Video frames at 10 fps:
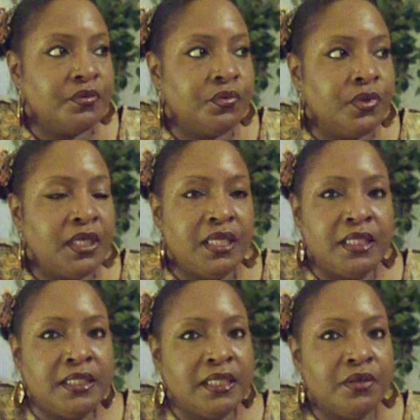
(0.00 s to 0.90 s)
We
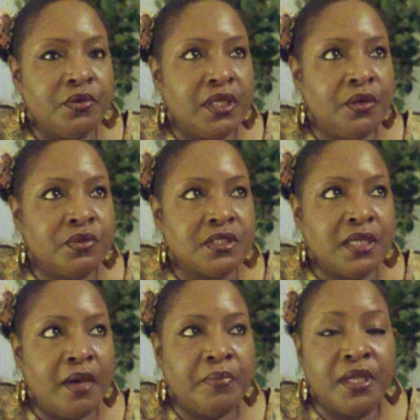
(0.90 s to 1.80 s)
did. It was
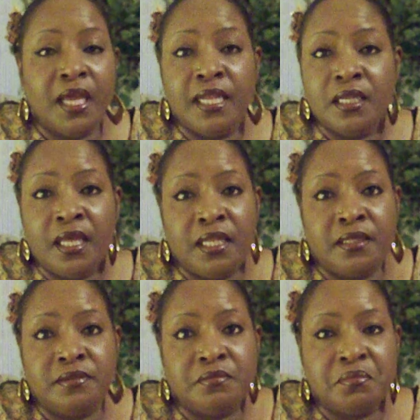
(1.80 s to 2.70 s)
not bitter, and
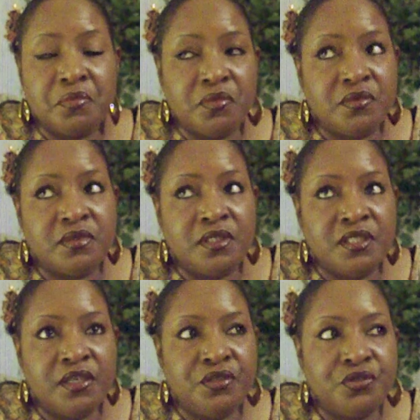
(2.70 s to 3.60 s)
to
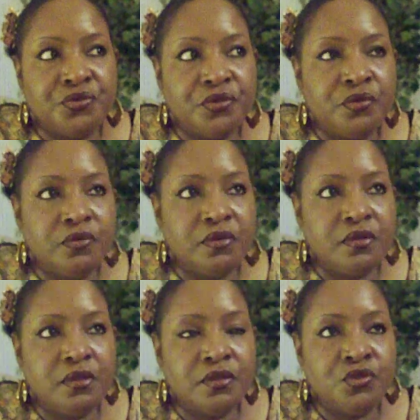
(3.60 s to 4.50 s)
tell you the truth,
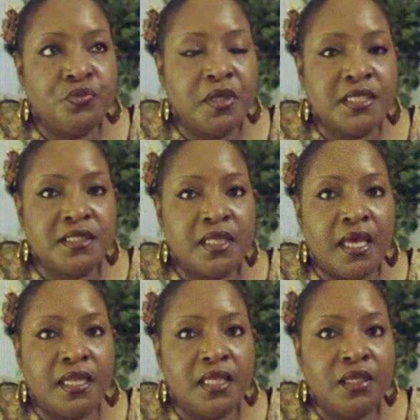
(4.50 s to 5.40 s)
the 2 months
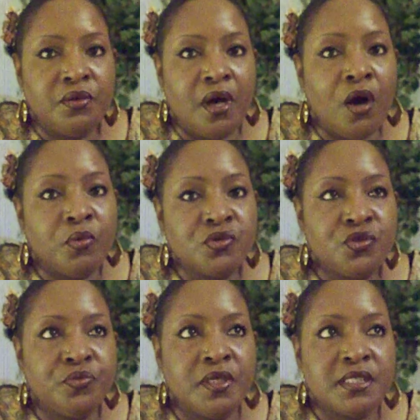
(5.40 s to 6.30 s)
that he almost
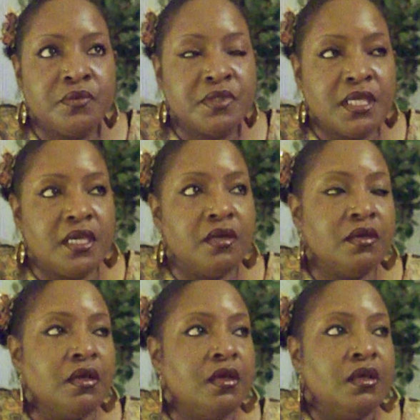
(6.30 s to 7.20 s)
2 months he was here,
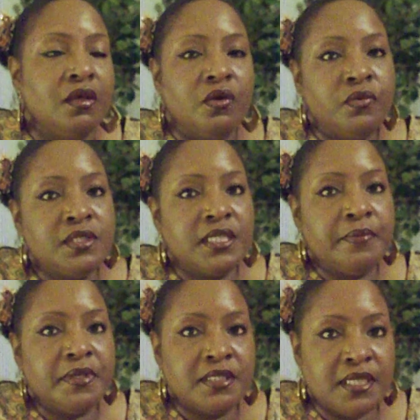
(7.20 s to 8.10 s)
we slept
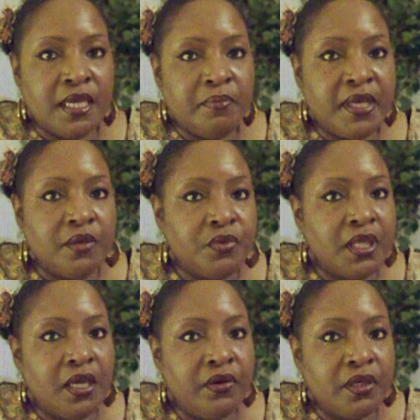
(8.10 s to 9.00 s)
in the same bed. We
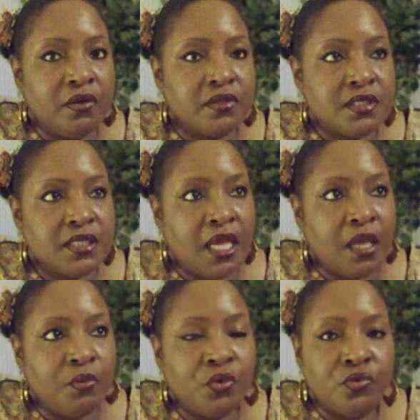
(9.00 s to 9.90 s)
carried on the
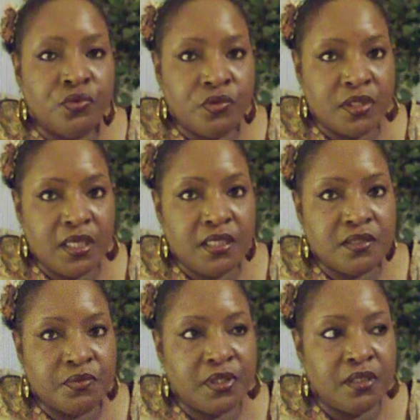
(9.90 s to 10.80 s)
same routines.
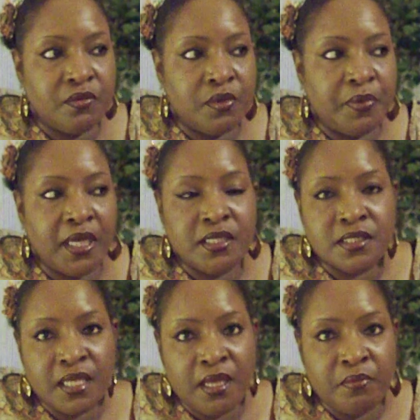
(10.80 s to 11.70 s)
We paid the
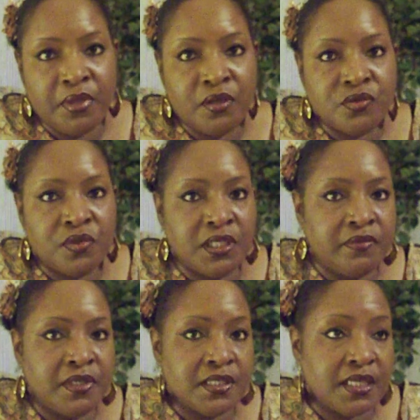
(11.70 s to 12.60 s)
same bills. We lived
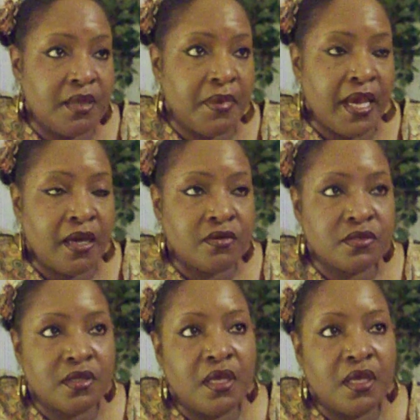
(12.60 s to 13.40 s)
in the same house.